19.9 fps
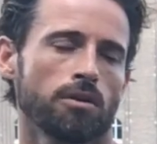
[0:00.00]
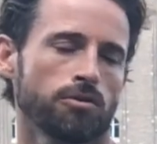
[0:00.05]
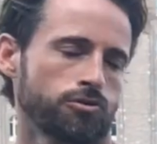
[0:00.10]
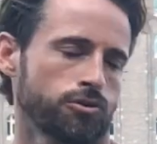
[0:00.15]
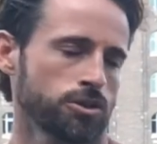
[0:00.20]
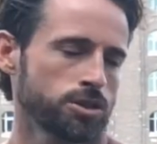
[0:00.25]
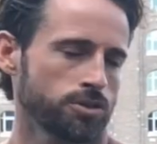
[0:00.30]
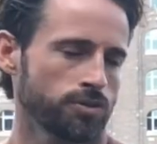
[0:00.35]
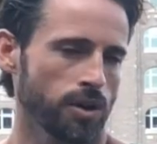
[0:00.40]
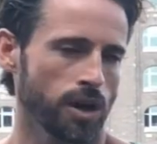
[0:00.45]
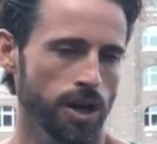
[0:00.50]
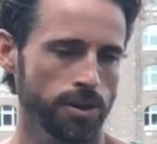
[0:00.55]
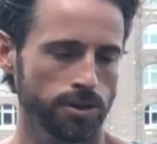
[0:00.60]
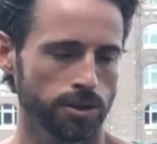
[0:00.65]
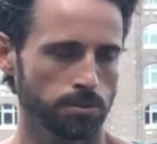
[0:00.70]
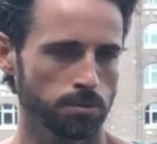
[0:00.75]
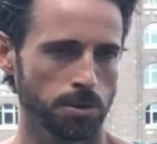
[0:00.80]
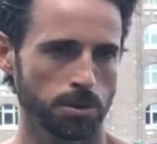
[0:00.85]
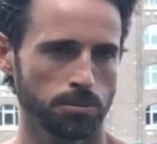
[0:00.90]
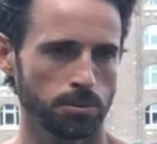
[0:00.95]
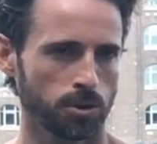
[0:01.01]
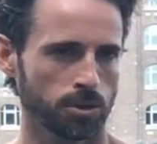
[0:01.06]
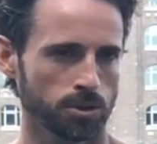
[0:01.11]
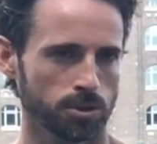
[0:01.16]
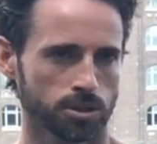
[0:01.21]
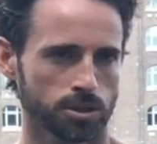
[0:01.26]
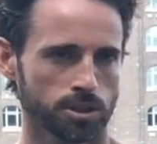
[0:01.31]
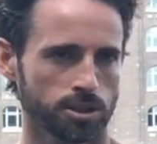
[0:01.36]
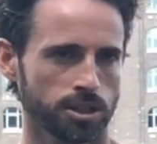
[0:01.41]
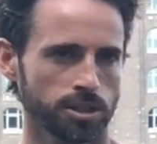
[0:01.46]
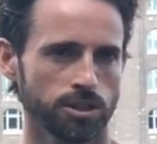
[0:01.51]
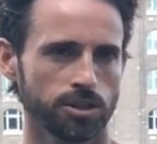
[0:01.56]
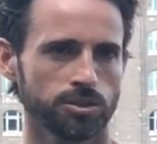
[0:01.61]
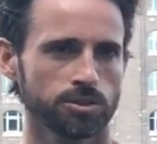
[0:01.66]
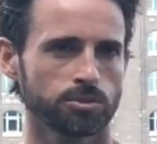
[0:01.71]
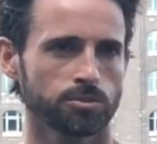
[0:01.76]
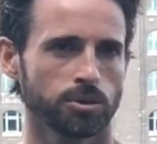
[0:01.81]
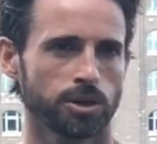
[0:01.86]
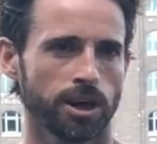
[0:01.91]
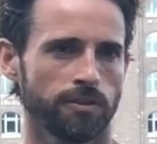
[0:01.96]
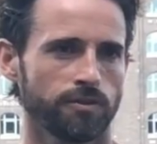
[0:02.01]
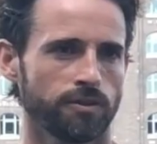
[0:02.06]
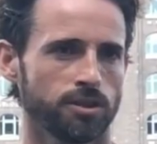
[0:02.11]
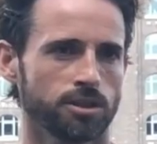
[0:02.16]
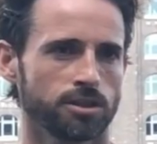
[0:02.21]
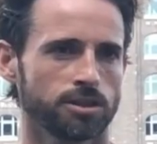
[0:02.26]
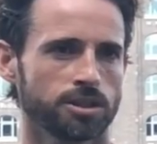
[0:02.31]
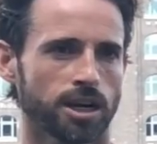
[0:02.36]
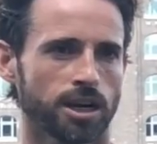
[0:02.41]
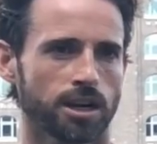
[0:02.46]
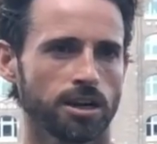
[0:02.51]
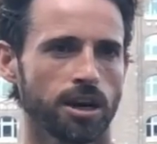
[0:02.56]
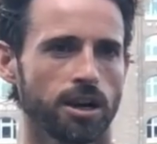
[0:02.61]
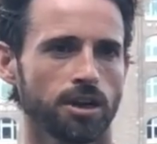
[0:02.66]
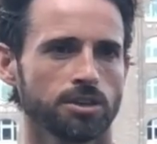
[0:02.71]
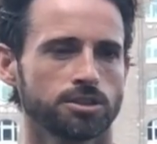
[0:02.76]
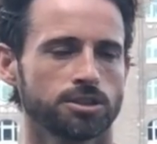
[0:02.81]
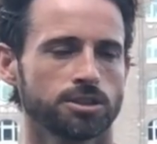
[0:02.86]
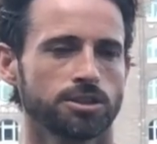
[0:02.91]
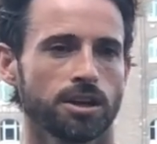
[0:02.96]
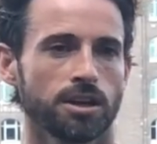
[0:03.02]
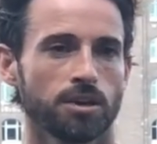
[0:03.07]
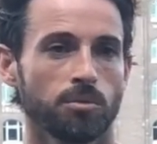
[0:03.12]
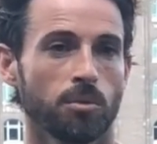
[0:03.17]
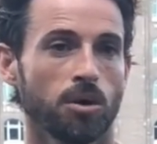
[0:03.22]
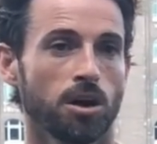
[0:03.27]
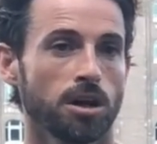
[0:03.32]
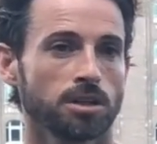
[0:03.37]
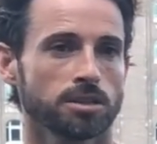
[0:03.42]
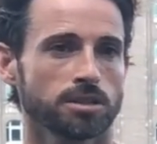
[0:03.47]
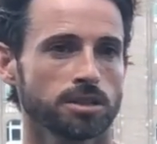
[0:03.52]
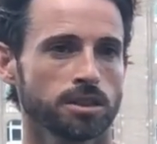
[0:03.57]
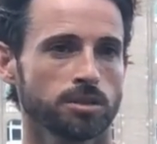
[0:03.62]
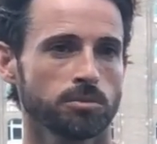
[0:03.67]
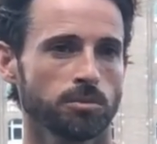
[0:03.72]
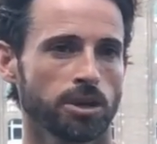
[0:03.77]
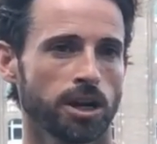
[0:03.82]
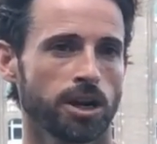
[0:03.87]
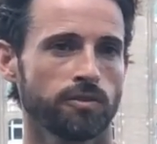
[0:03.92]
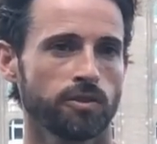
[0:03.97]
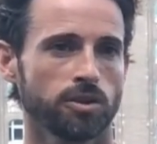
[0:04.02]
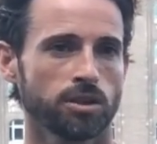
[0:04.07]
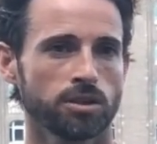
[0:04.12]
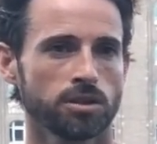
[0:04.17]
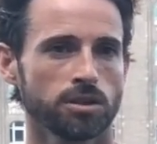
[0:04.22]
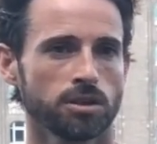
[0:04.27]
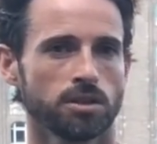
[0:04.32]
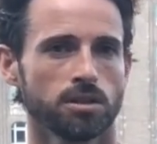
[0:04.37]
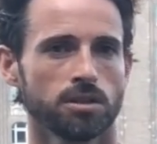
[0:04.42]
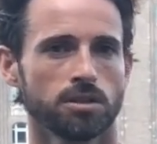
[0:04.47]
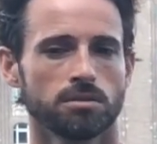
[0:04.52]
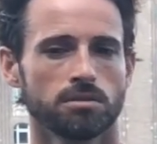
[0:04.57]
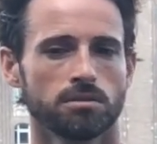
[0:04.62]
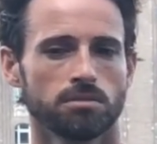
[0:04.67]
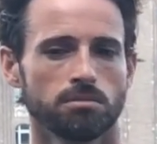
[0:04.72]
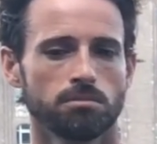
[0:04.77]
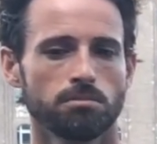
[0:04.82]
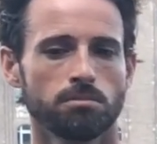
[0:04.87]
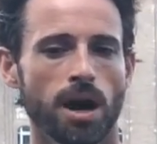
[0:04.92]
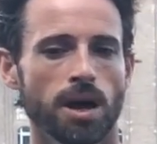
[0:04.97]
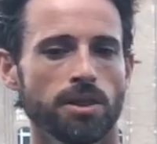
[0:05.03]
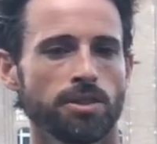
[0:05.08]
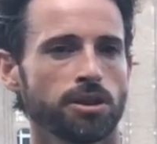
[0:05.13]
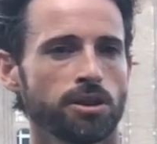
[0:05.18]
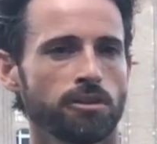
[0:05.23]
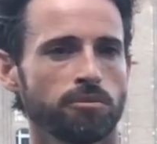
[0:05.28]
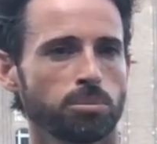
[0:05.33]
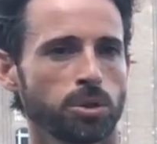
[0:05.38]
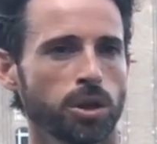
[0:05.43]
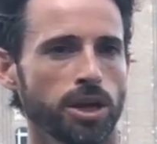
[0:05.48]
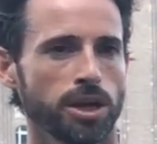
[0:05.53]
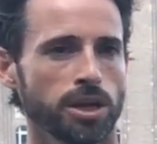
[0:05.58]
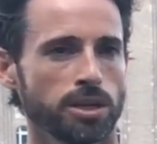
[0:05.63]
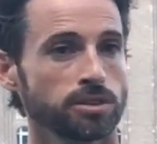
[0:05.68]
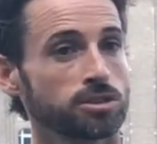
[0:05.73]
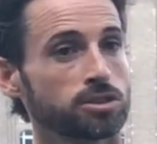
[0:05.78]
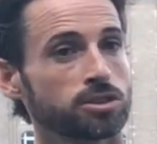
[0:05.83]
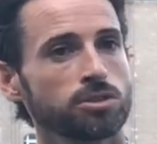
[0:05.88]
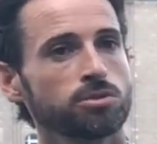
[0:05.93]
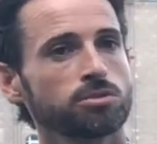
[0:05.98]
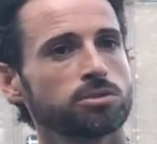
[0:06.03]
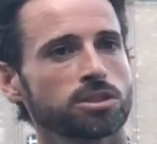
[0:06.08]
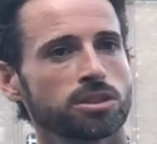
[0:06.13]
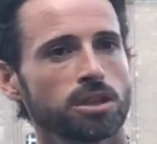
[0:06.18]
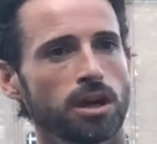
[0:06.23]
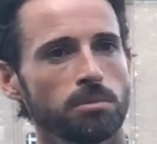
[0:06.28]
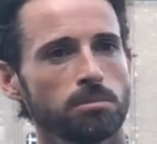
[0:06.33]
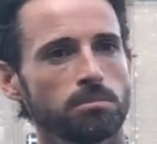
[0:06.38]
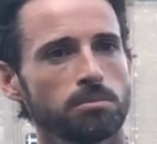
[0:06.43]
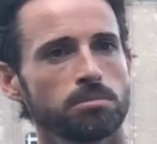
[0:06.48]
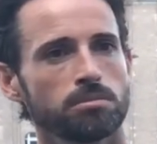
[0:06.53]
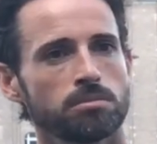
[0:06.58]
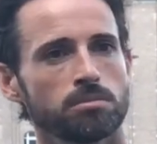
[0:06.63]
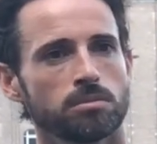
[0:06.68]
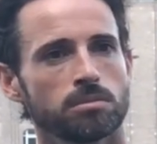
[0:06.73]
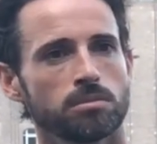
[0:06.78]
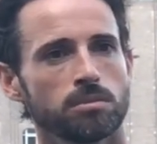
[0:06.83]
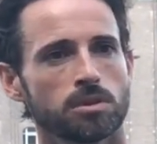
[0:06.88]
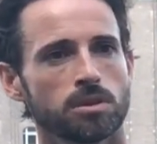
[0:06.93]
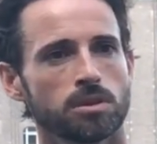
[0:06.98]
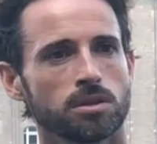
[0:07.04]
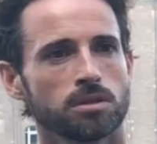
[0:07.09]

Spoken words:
First of all, I think people can use whatever technology they want and whatever method of playing suits them. Yeah.